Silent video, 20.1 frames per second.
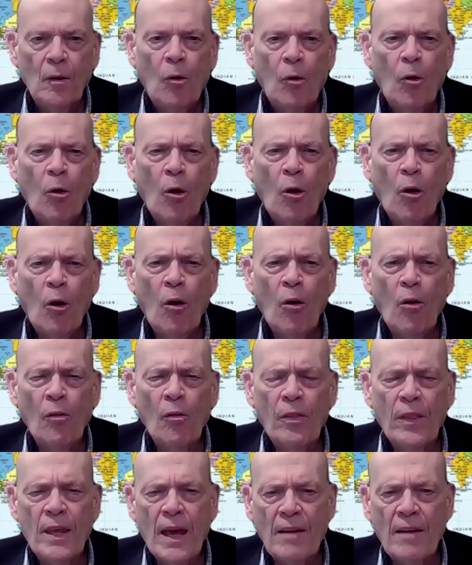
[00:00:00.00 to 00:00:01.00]
All
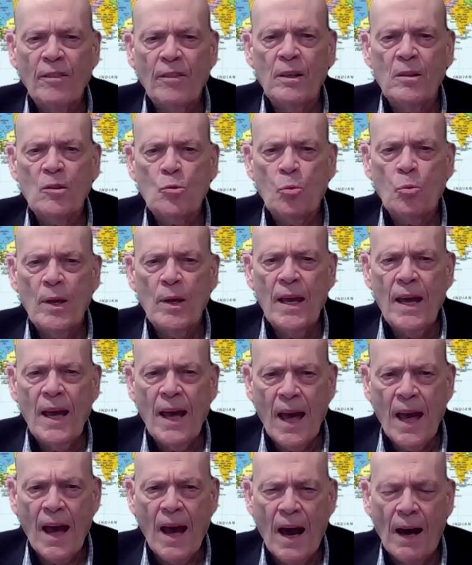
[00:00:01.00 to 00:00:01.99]
the evidence we
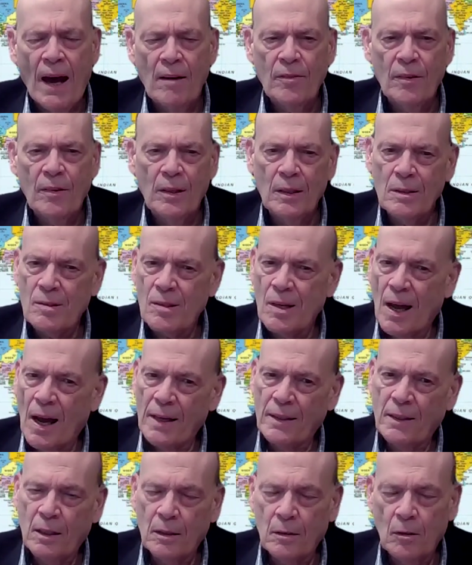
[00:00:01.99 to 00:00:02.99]
have, and it's
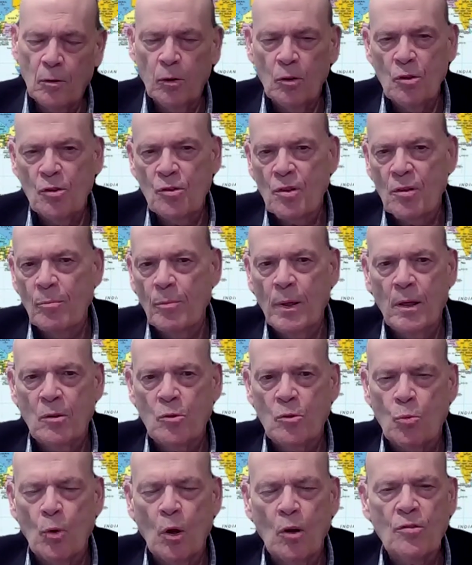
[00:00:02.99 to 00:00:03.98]
not conclusive
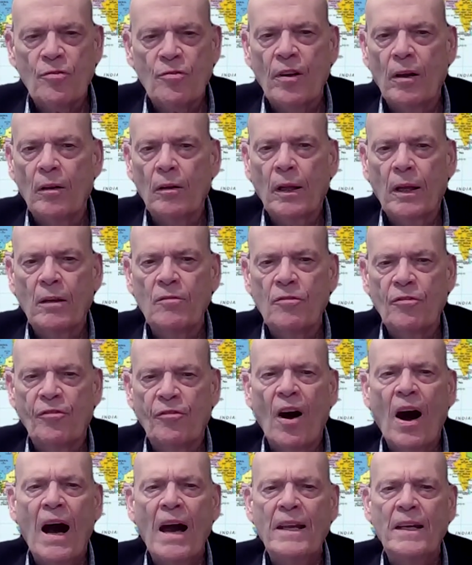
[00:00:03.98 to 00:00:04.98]
because Roosevelt
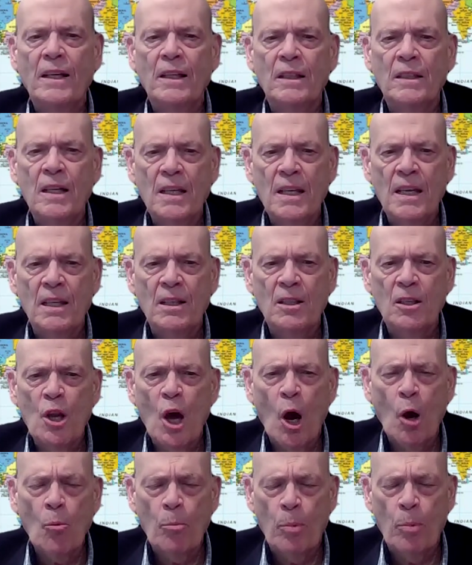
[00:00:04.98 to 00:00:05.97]
confided in
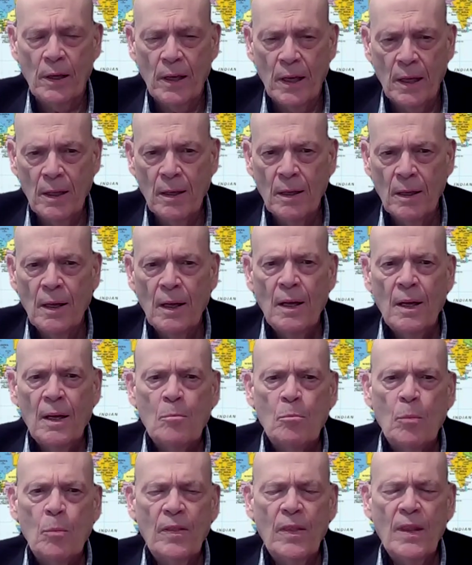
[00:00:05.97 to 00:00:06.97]
nobody,
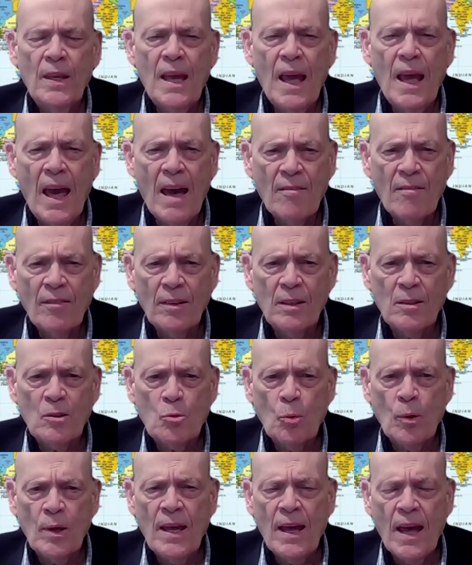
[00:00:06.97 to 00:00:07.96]
but the evidence
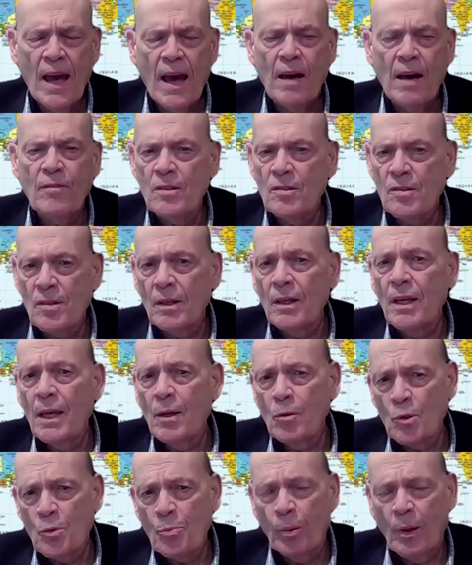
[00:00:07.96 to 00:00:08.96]
we have is that he
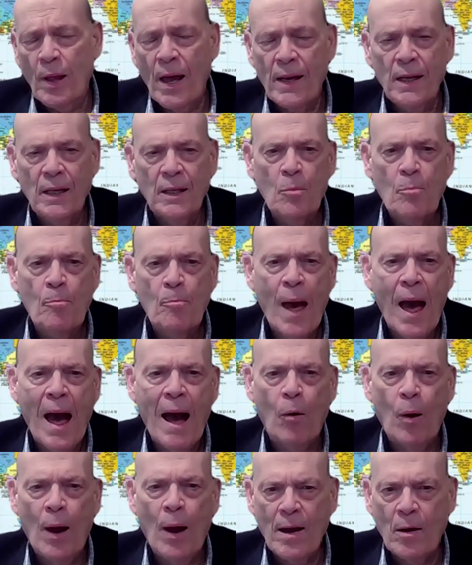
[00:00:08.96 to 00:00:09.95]
was planning to
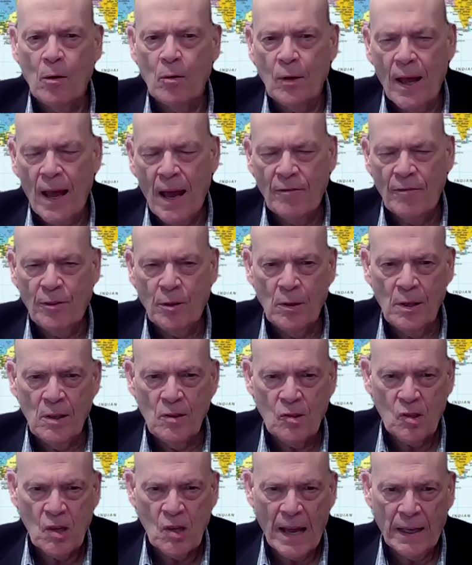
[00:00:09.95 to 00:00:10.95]
bow out after
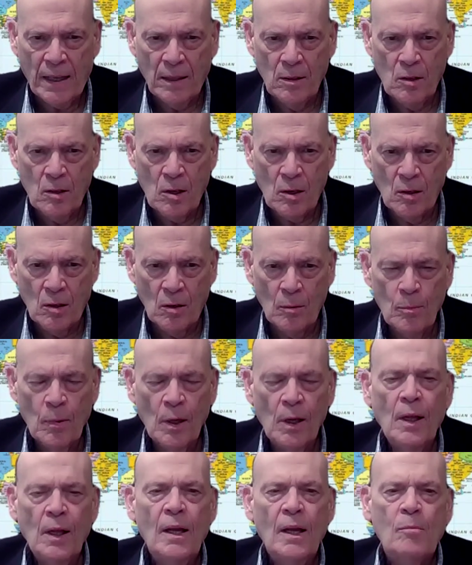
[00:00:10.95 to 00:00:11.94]
his second term.
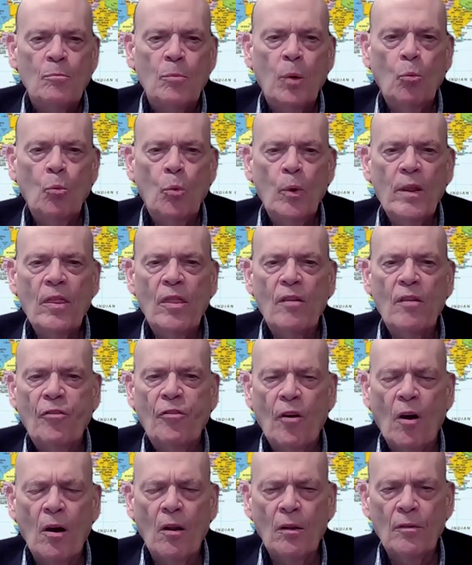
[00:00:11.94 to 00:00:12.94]
But with the
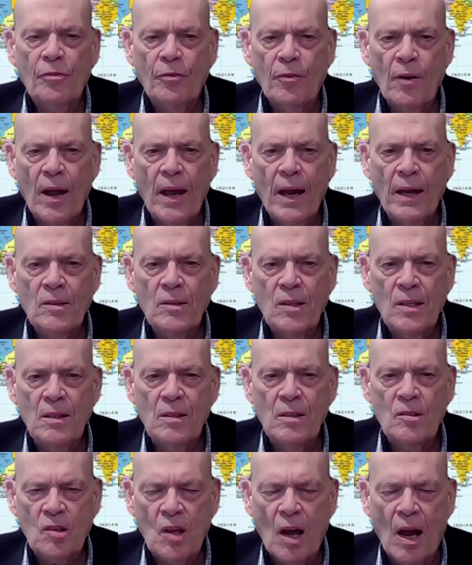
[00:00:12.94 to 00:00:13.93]
fall of France, he
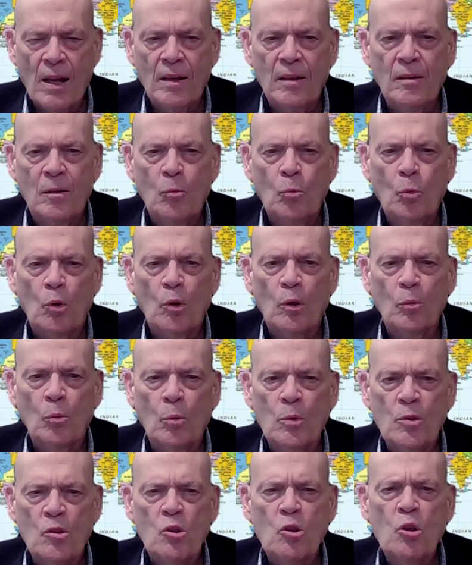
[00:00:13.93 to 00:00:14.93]
decided the world
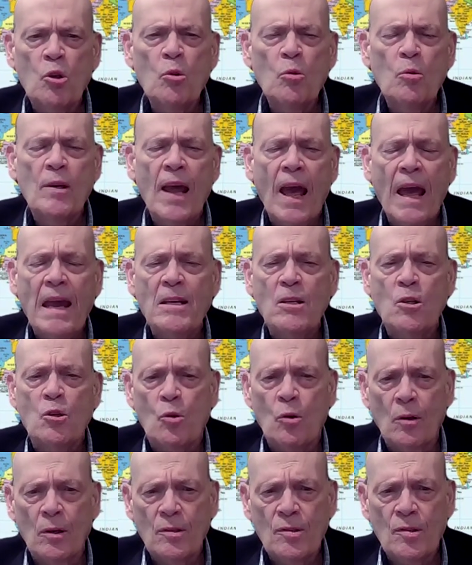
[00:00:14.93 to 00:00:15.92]
was too
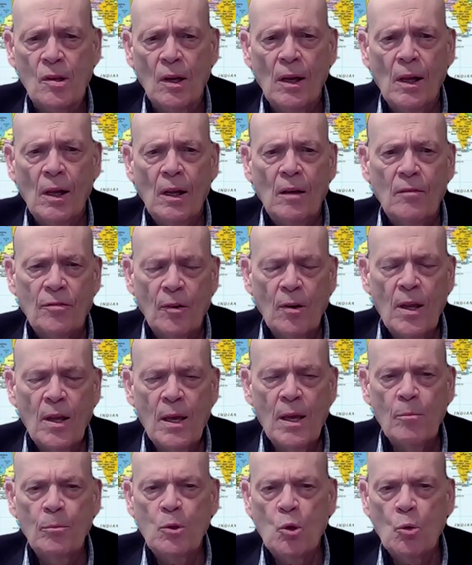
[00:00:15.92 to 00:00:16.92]
dangerous for
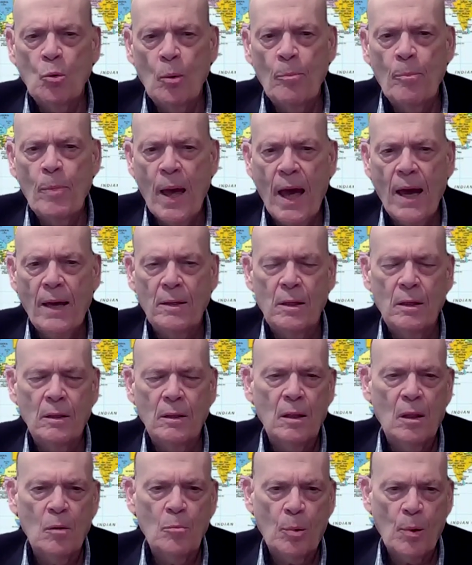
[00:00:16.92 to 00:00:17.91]
him to
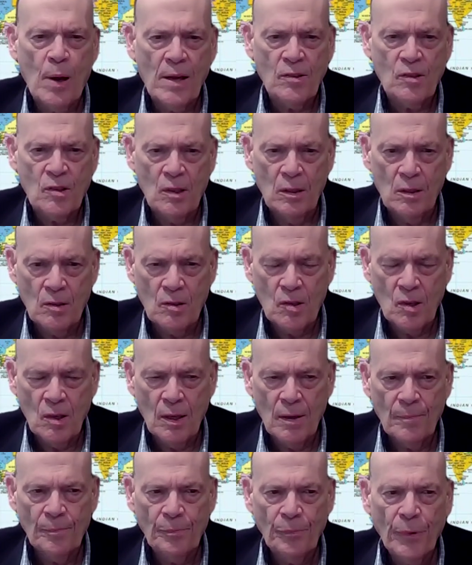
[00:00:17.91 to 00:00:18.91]
abandon the presidency.